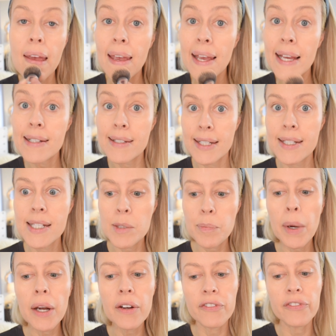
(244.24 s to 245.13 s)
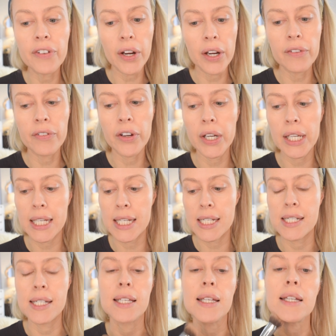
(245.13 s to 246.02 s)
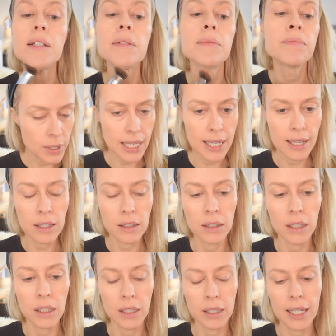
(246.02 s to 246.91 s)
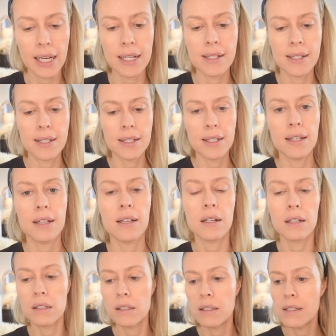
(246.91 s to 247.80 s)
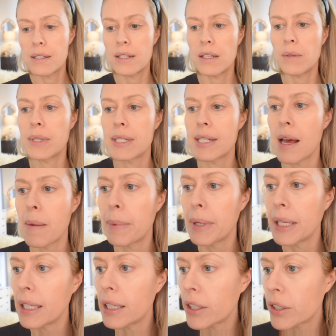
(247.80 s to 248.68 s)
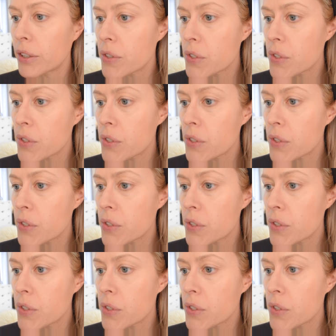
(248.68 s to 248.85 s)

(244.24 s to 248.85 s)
It did spread very, very easy. We'll take a look and see what's happening here.